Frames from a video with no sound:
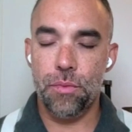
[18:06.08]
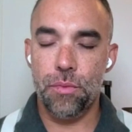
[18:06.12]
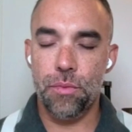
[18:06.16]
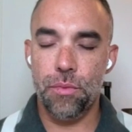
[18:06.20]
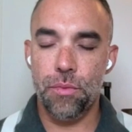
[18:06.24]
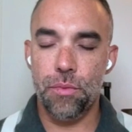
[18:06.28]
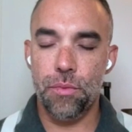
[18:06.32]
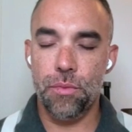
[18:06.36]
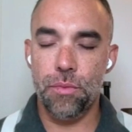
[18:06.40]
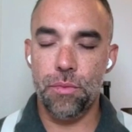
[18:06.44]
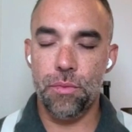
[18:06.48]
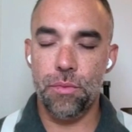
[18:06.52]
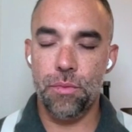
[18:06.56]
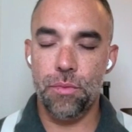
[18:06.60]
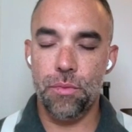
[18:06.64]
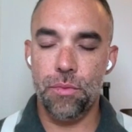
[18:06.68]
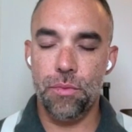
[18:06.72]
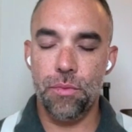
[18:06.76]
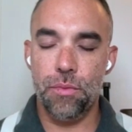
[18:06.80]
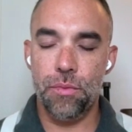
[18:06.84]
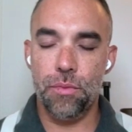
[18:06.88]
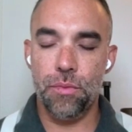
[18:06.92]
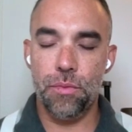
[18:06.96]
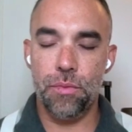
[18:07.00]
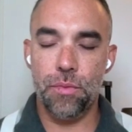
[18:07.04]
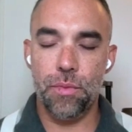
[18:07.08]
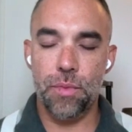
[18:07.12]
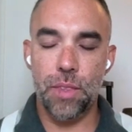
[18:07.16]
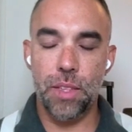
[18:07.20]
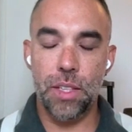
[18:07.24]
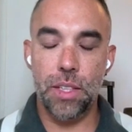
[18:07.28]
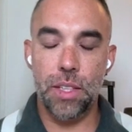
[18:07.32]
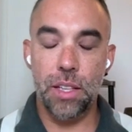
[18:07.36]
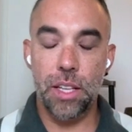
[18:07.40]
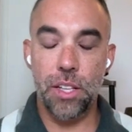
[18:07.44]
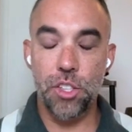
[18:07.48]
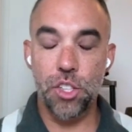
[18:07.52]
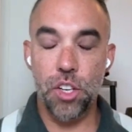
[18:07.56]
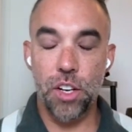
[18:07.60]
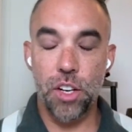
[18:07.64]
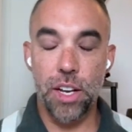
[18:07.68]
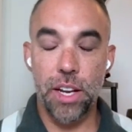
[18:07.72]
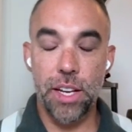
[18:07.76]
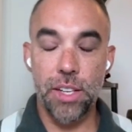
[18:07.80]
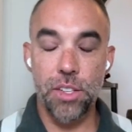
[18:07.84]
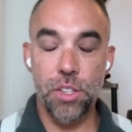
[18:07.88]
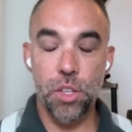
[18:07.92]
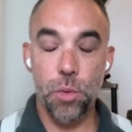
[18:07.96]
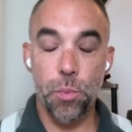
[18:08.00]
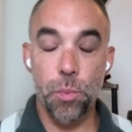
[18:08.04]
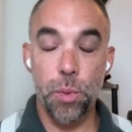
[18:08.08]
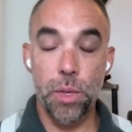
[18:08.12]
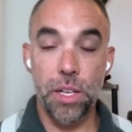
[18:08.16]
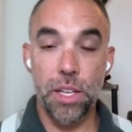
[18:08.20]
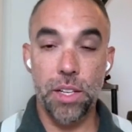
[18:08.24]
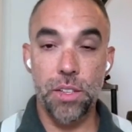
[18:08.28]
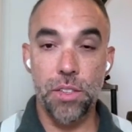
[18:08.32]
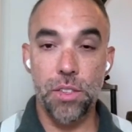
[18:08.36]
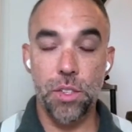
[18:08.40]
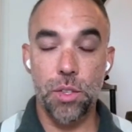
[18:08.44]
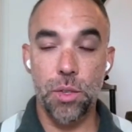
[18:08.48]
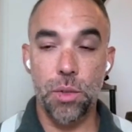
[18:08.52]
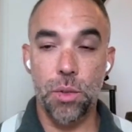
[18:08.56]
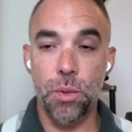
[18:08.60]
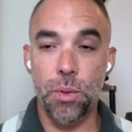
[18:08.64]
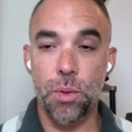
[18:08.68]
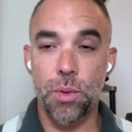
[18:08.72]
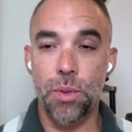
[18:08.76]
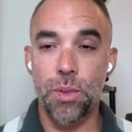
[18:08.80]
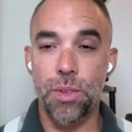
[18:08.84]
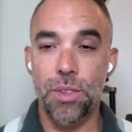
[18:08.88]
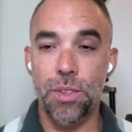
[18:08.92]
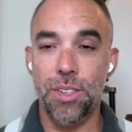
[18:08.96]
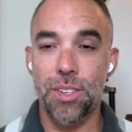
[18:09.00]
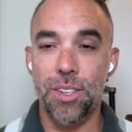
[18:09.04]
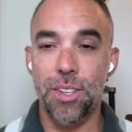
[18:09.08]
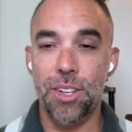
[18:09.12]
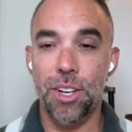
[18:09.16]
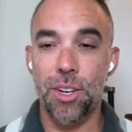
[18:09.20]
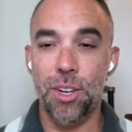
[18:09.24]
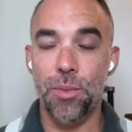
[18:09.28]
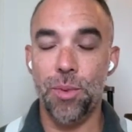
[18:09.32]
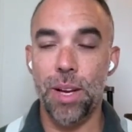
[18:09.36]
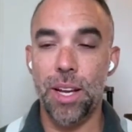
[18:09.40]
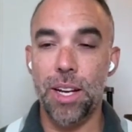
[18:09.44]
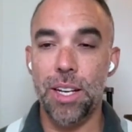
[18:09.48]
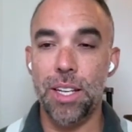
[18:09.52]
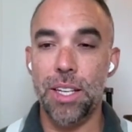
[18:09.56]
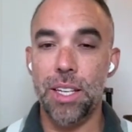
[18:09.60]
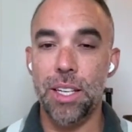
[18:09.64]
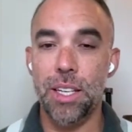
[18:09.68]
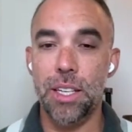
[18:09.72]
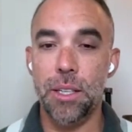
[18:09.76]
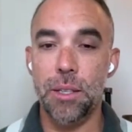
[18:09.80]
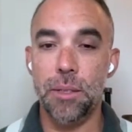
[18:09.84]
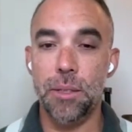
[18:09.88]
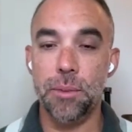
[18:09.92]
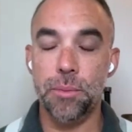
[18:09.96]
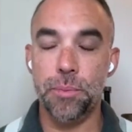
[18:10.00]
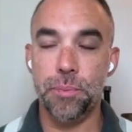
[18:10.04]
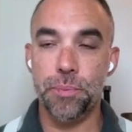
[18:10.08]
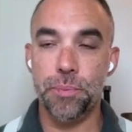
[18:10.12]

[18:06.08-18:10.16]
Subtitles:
Mm. And let your eyes open as you are ready.